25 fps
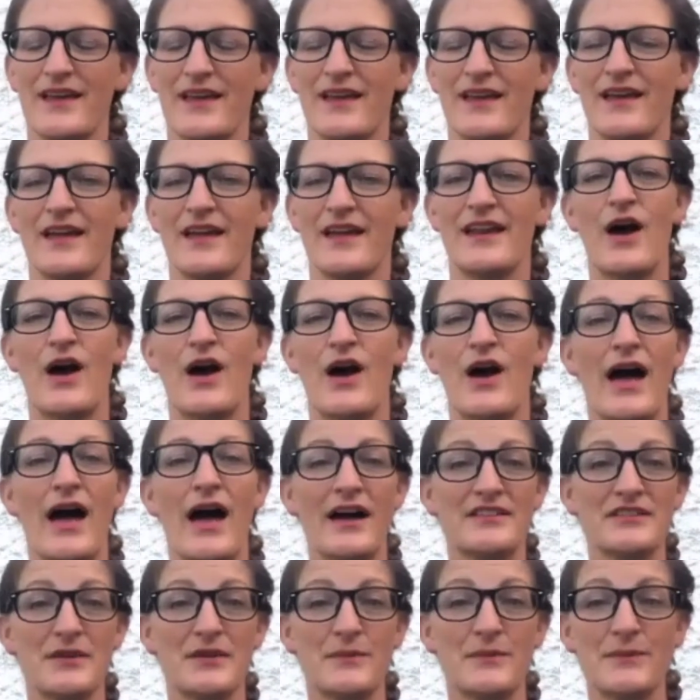Now,
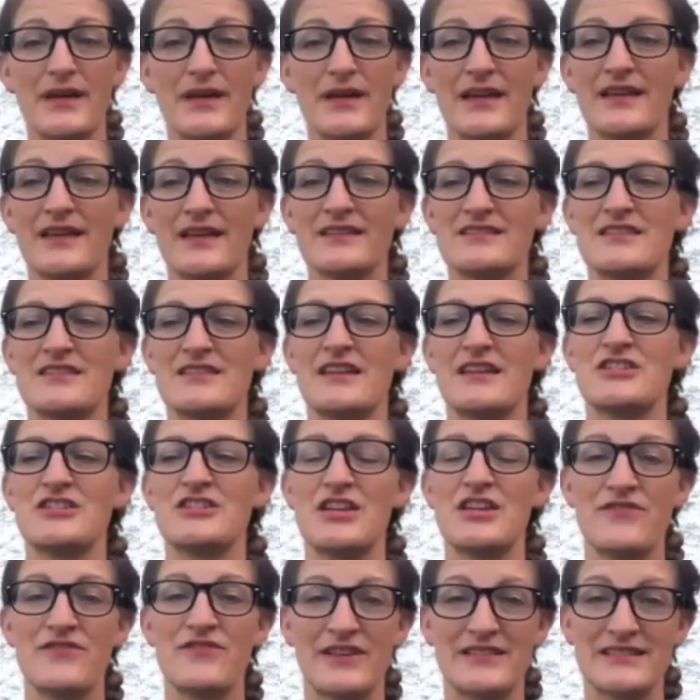Adam is the
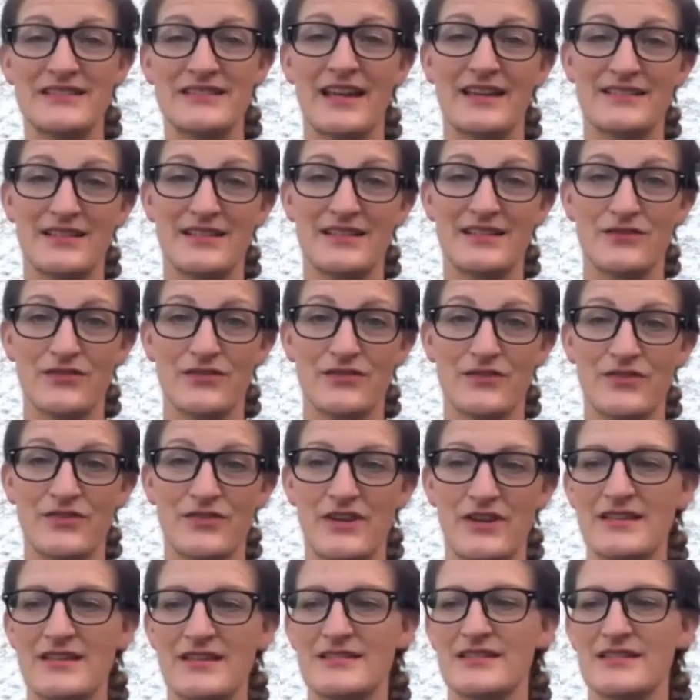chief executive for
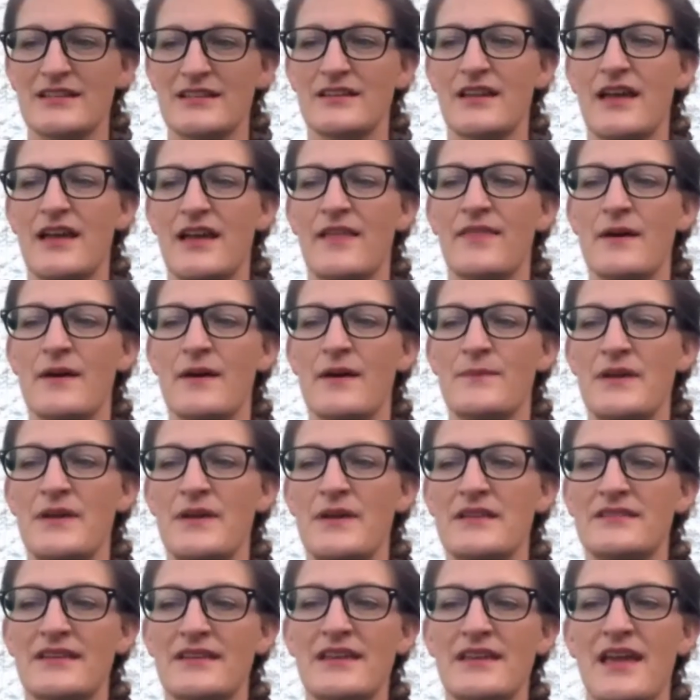NASEN, and that
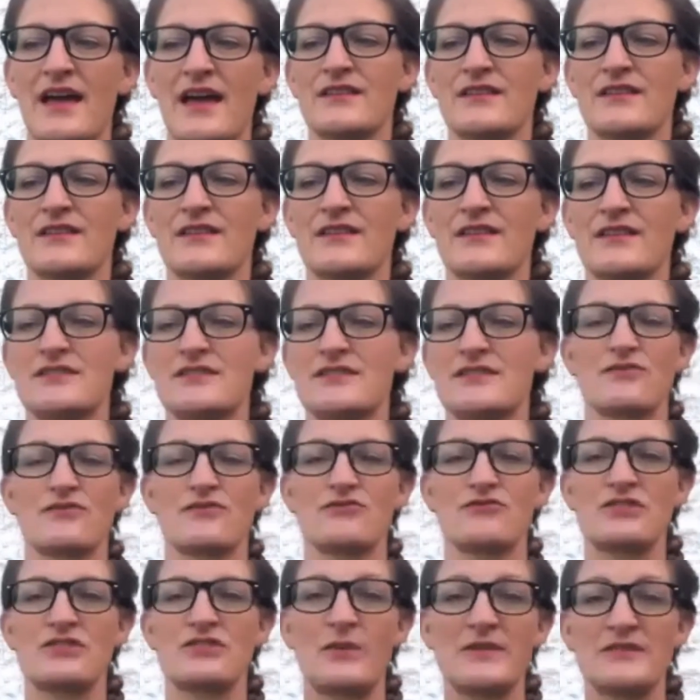means he has
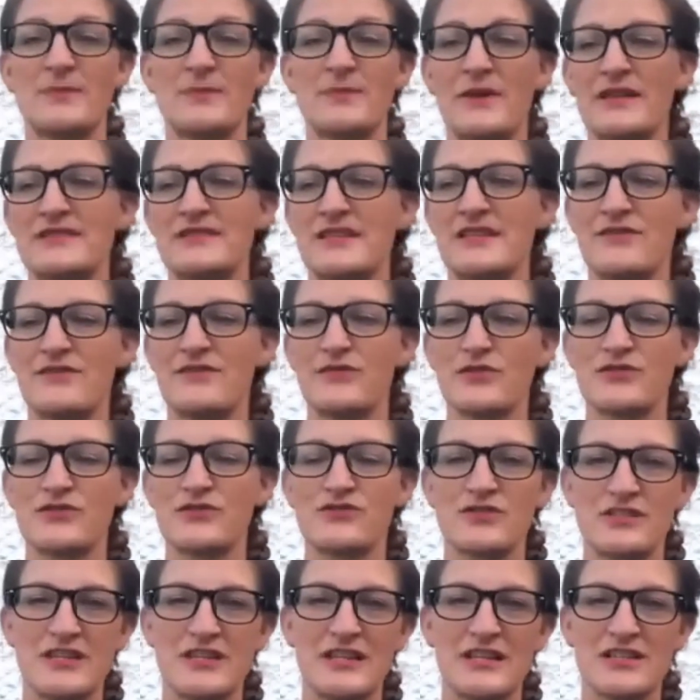responsibility for
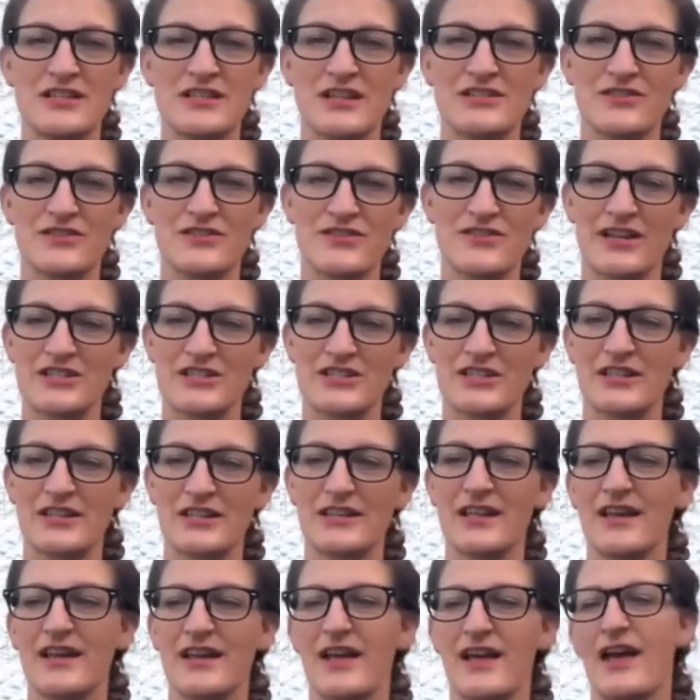strategic
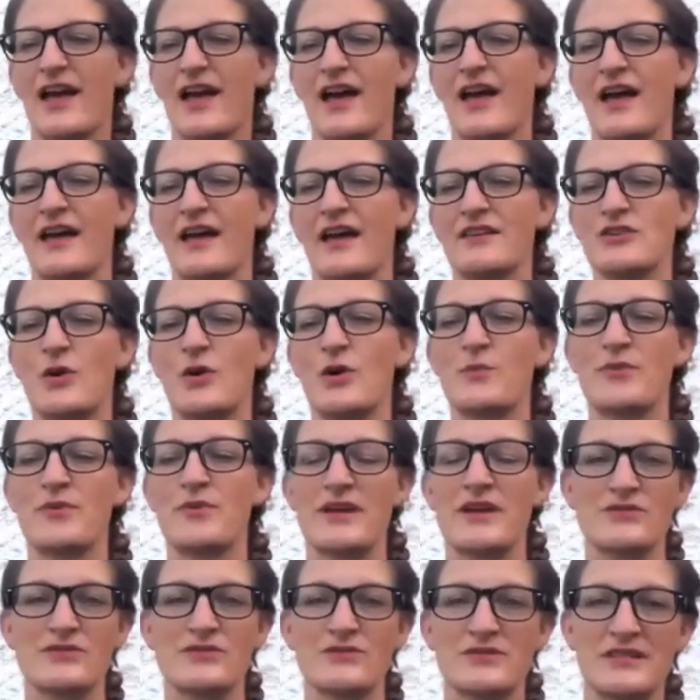direction and
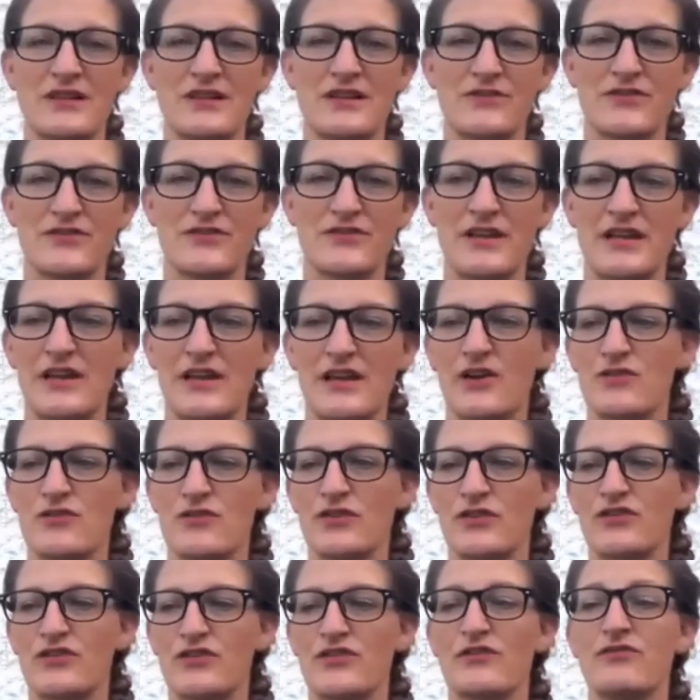operational delivery
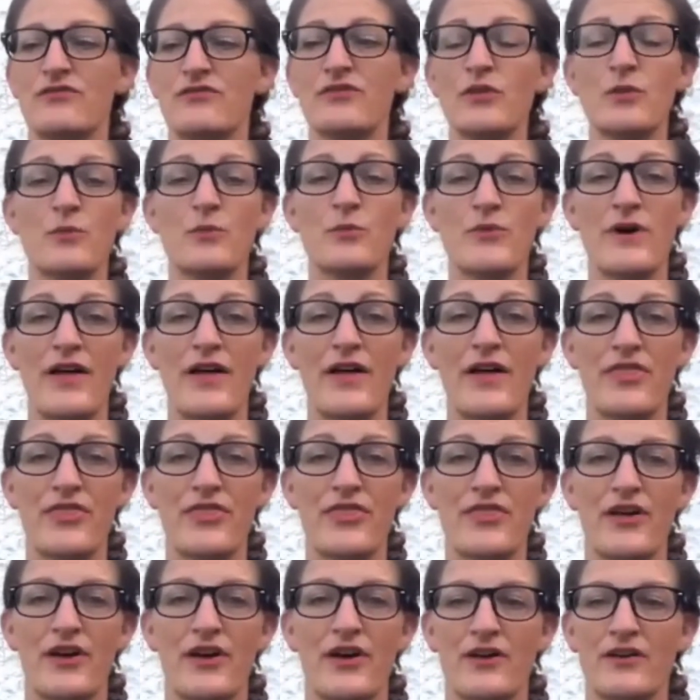across the full breadth
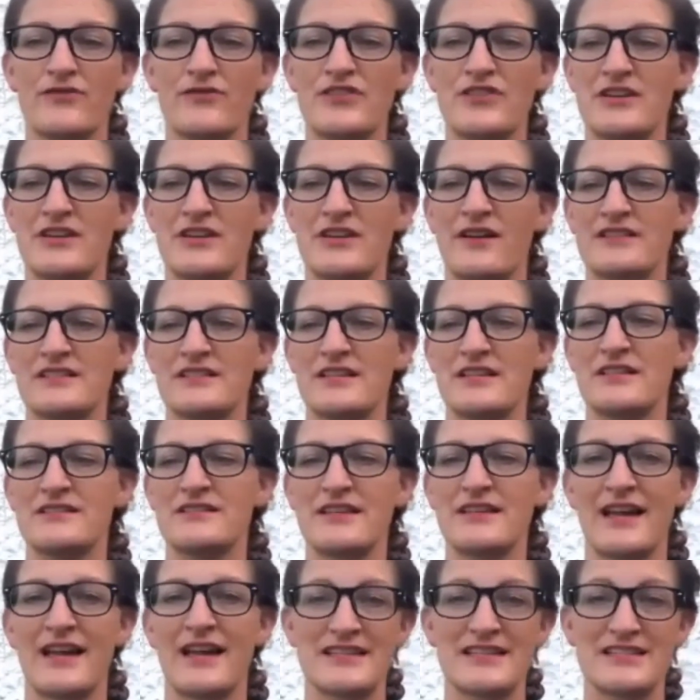of the charity's
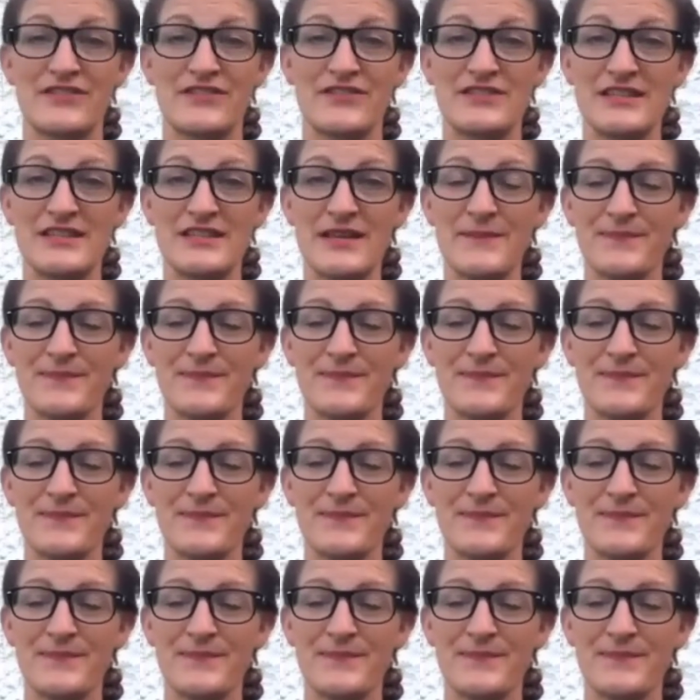activity.